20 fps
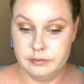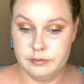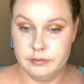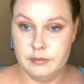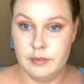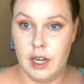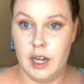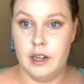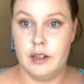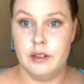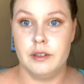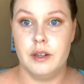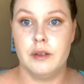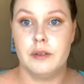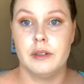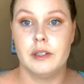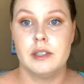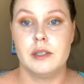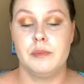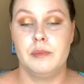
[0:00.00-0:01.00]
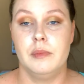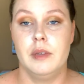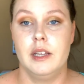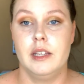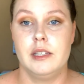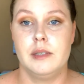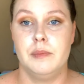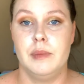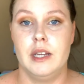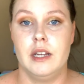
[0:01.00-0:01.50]
I don't know.
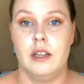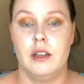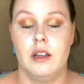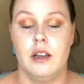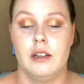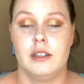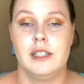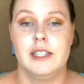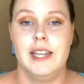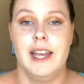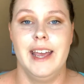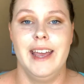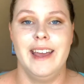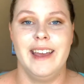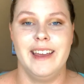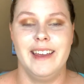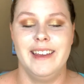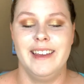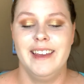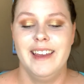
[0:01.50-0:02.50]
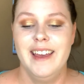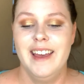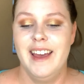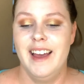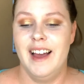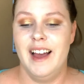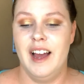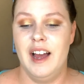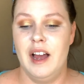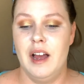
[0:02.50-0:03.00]
It's been a long day.
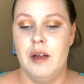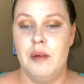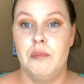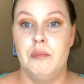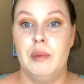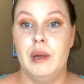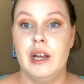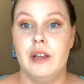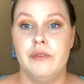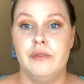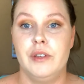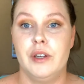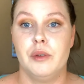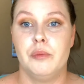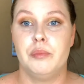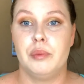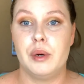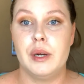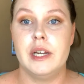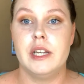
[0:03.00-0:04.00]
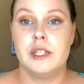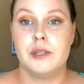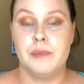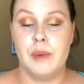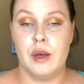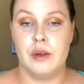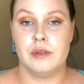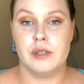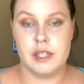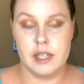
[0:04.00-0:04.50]
But if you're
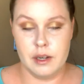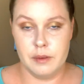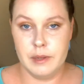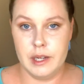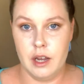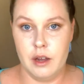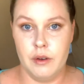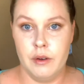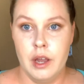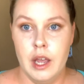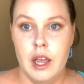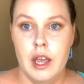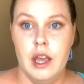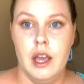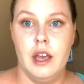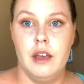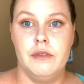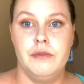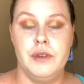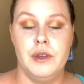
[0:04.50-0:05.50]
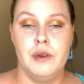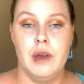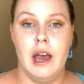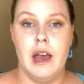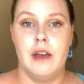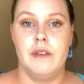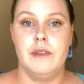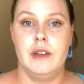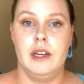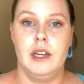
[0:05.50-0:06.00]
predisposed, there we go. If you
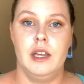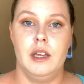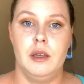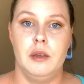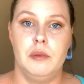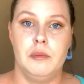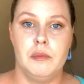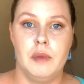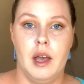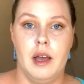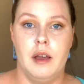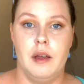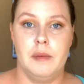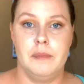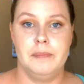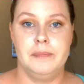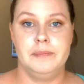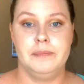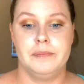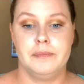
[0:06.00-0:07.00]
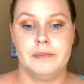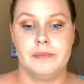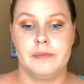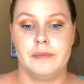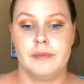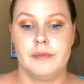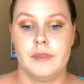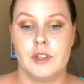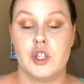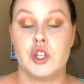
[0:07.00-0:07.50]
have any
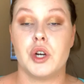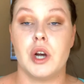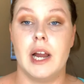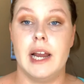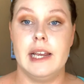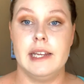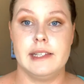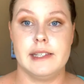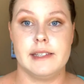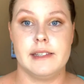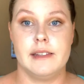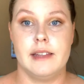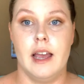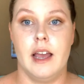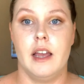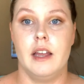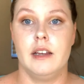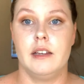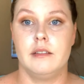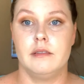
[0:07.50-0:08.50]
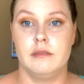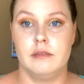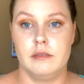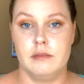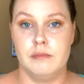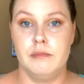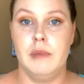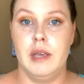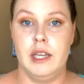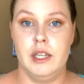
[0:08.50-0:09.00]
traits
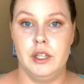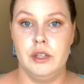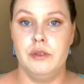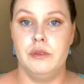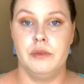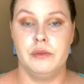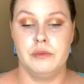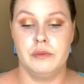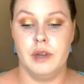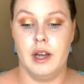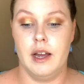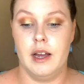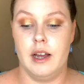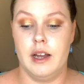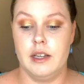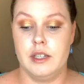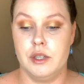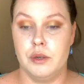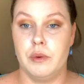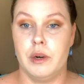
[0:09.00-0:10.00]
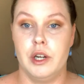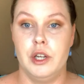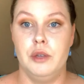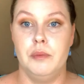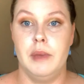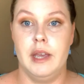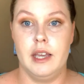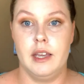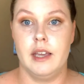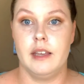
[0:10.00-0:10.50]
that make you to where
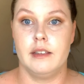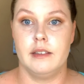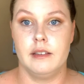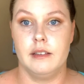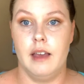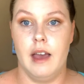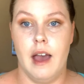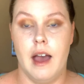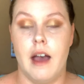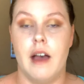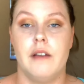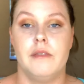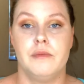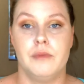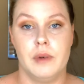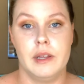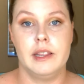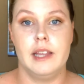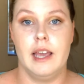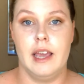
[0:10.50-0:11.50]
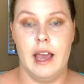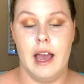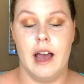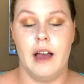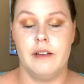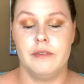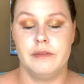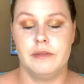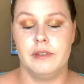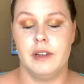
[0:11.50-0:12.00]
you have what they
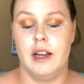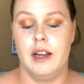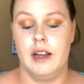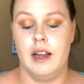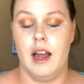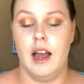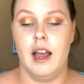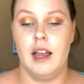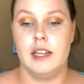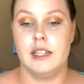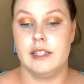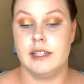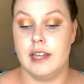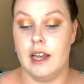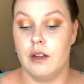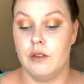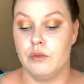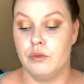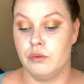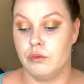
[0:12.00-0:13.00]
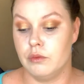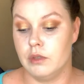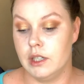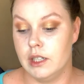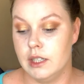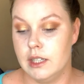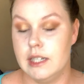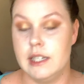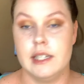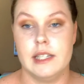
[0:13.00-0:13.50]
have. I sound
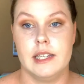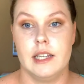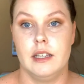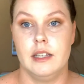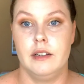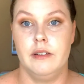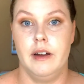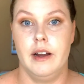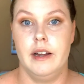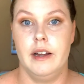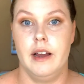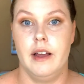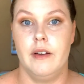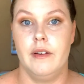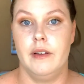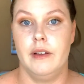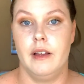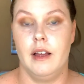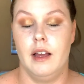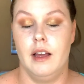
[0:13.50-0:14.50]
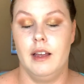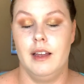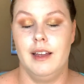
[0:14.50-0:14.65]
really silly right now.